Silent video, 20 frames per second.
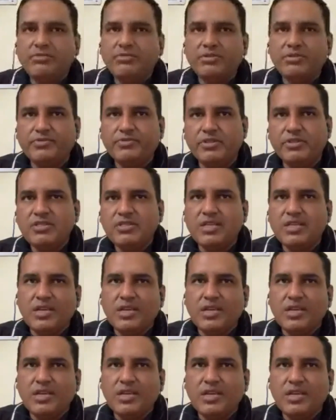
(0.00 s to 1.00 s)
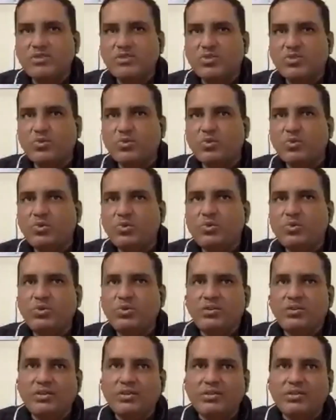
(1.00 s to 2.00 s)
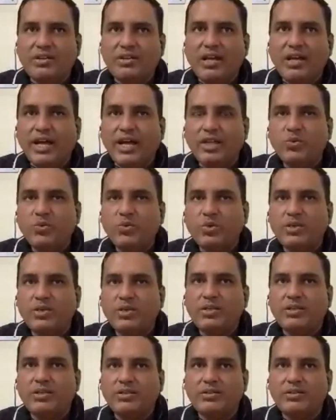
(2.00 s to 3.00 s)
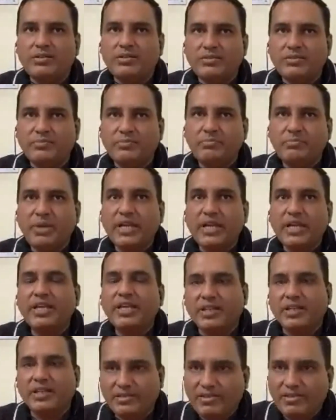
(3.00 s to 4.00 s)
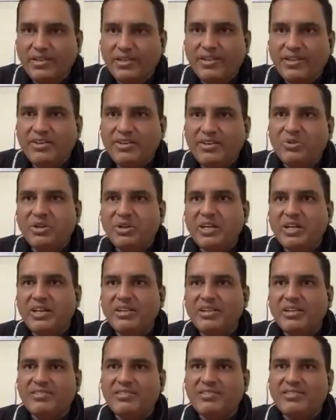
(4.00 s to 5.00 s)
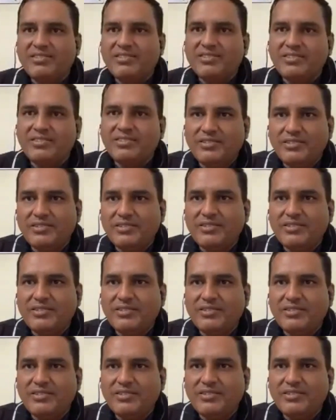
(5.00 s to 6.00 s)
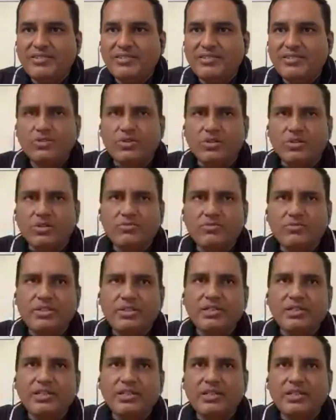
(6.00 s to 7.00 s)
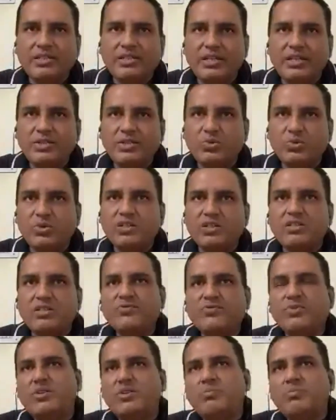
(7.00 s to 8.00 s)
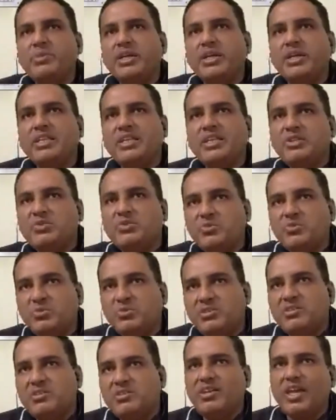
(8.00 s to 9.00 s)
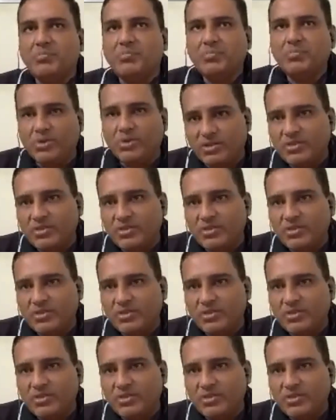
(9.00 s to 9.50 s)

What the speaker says: the first time when our school annual picnic. Okay, I was in a convent and they took us for a picnic to the airport.